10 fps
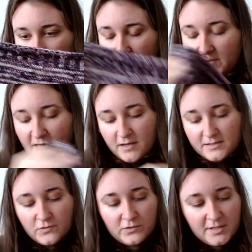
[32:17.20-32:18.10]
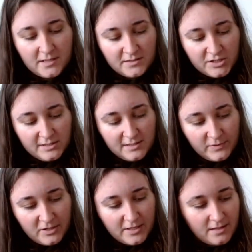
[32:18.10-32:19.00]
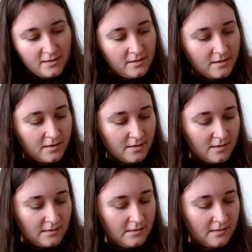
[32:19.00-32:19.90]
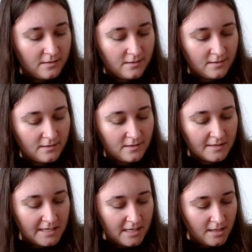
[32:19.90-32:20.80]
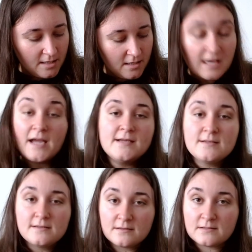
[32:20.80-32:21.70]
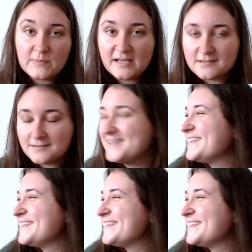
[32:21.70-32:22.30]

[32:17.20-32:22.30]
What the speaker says: So yeah, it's all done, just needs blocking. I hated this pattern.